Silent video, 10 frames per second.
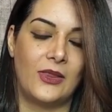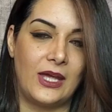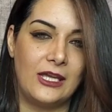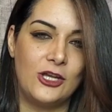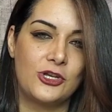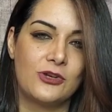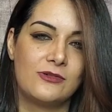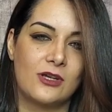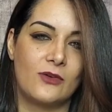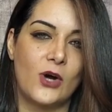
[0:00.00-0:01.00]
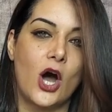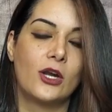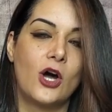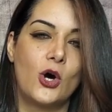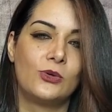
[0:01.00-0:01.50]
the issues of
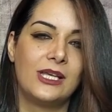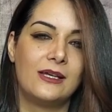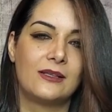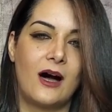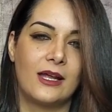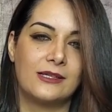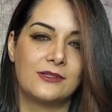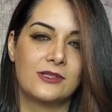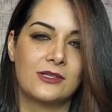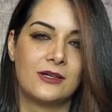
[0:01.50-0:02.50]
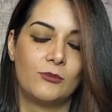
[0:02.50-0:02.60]
unholy alliance